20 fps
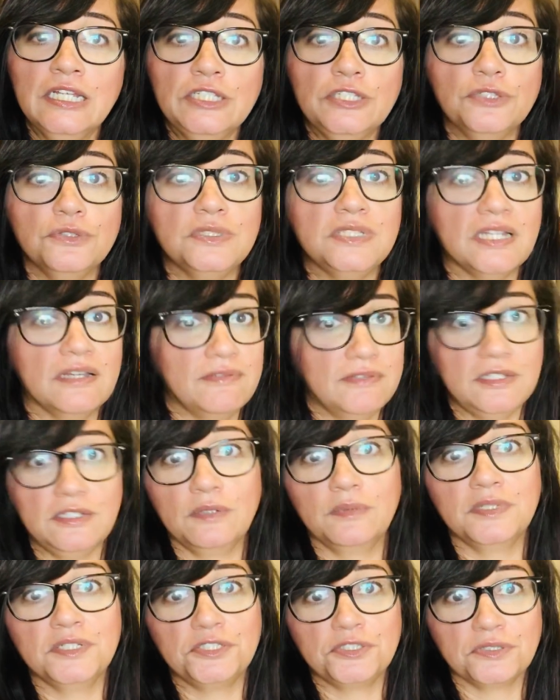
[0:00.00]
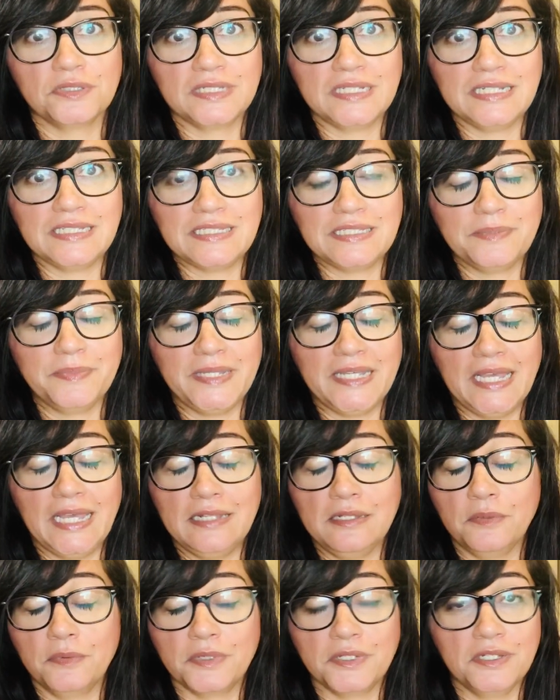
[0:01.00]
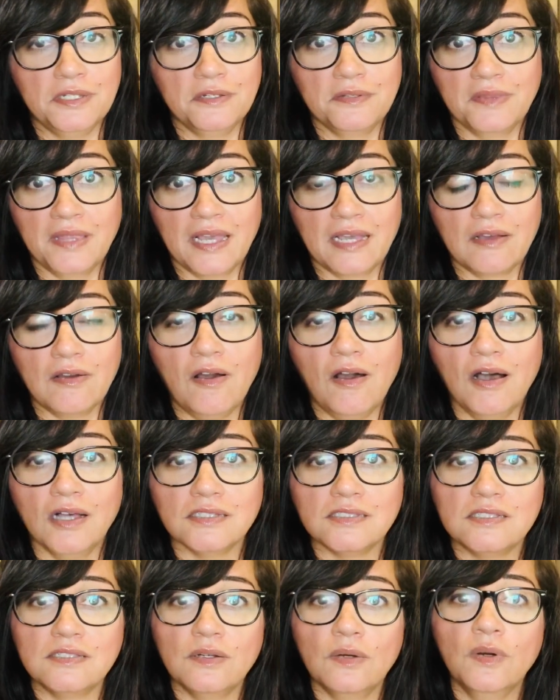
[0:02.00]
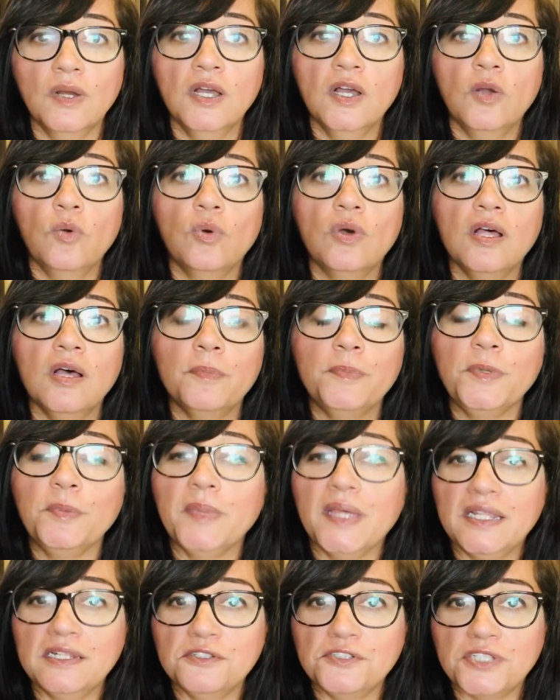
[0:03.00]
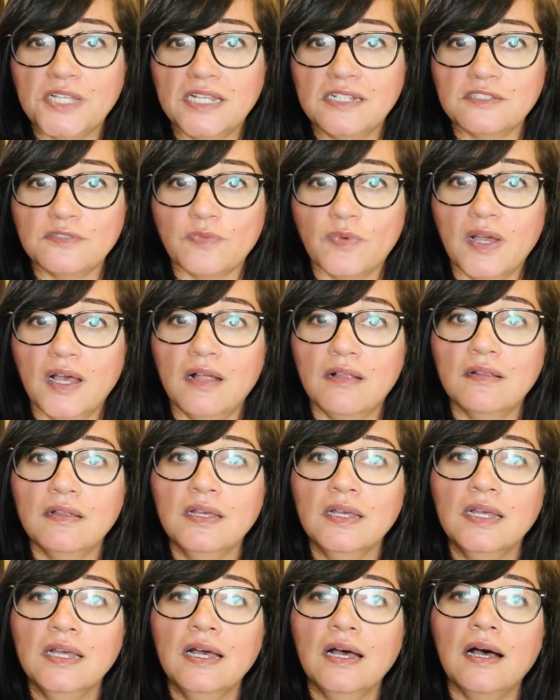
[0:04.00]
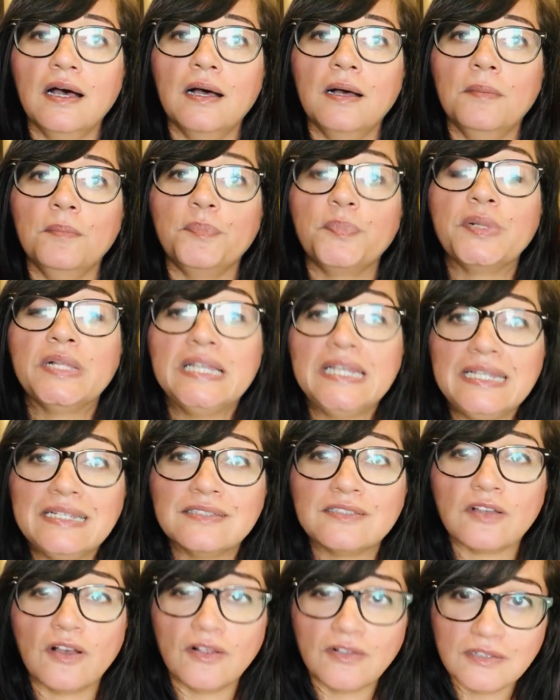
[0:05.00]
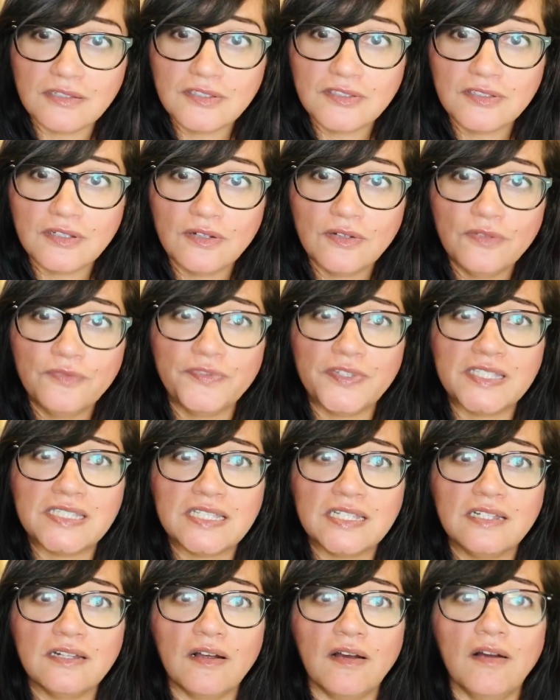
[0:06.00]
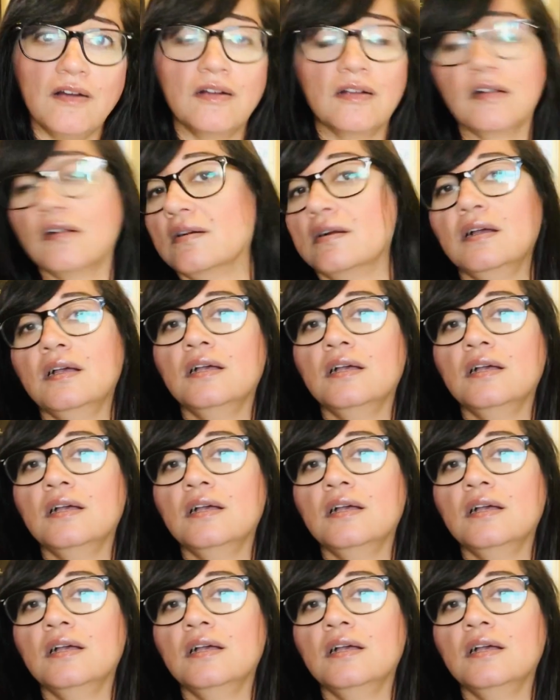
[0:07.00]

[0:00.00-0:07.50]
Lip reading: you definitely don't want your leads to be anywhere near that cost. So we'll help you manage that as well. Please also visit our